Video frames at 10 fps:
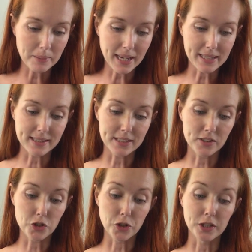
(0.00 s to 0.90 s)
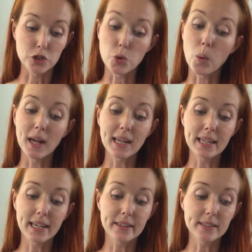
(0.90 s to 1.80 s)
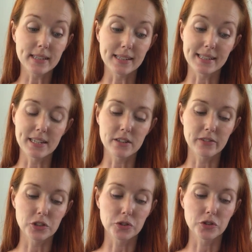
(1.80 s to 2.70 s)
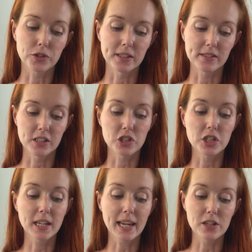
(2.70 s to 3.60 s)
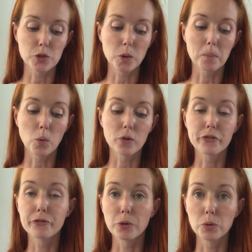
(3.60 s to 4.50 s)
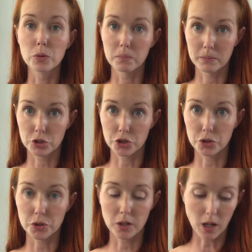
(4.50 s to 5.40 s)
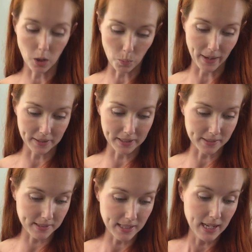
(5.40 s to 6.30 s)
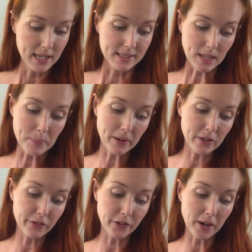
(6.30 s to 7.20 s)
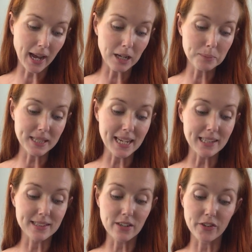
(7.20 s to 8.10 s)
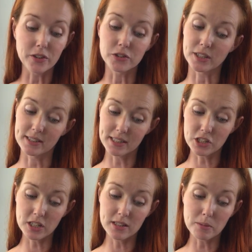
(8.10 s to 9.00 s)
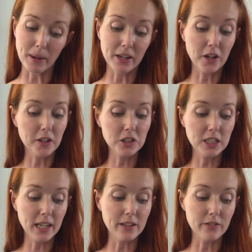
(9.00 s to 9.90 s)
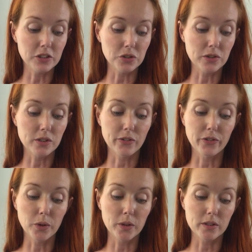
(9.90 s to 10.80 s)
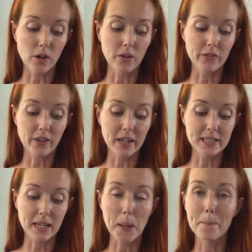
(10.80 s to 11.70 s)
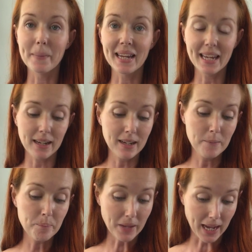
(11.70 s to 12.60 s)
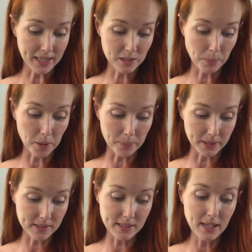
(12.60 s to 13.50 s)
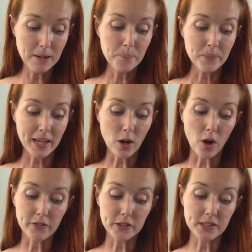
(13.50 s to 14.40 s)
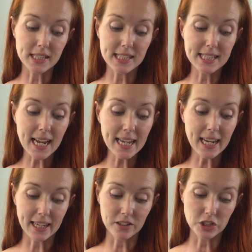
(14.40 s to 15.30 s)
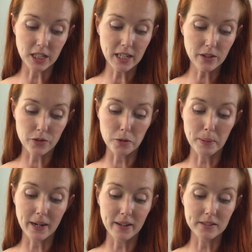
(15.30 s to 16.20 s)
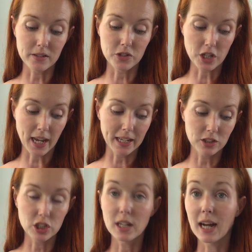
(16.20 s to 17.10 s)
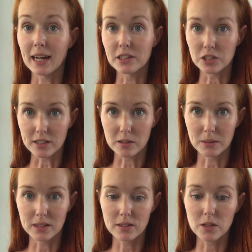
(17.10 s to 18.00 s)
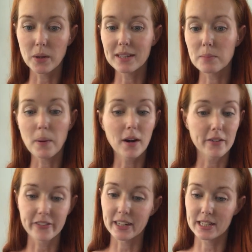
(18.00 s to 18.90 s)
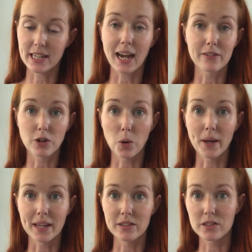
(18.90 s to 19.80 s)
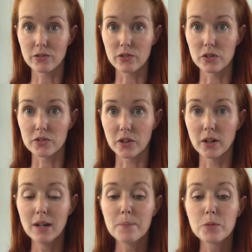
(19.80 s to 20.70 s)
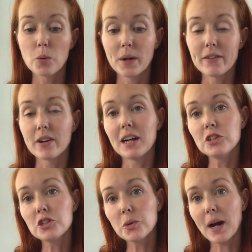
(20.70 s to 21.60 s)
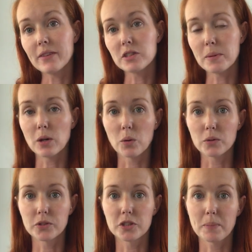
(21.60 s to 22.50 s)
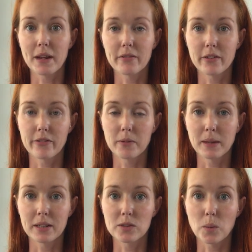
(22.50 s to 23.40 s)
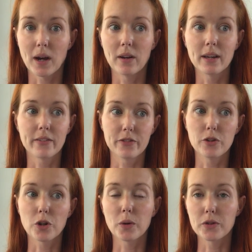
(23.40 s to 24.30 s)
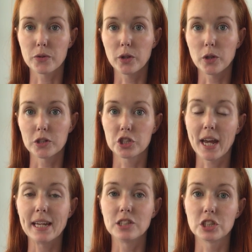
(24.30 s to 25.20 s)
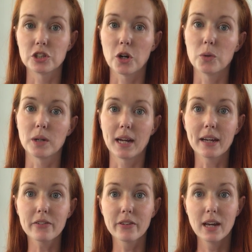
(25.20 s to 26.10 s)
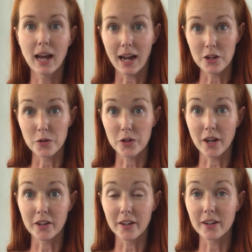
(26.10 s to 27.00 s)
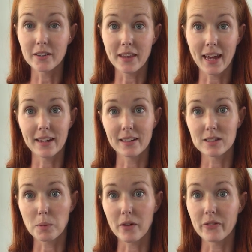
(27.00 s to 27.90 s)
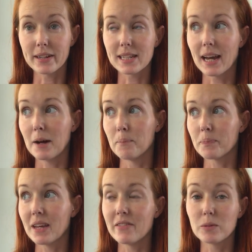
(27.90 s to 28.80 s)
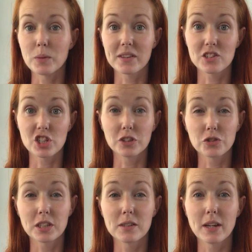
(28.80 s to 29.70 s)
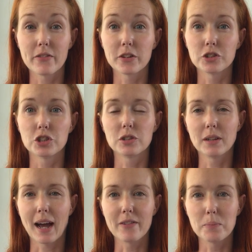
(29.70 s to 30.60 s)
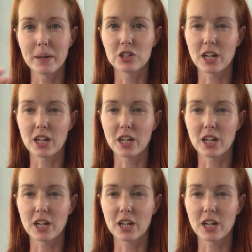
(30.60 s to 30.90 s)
It assists during the twilight years as individuals transition into a more full, mature awareness. Siberian fir helps ease difficult transitions by encouraging individuals to focus on finding meaning and purpose. It offers steady energy through periods of change and adjustment. So it's perfect to have going in the diffuser whenever, and you don't have to be older to benefit from that as well. If you're going through a lot of change in your own life and you're younger, then it's perfect. Even with children, if they're having big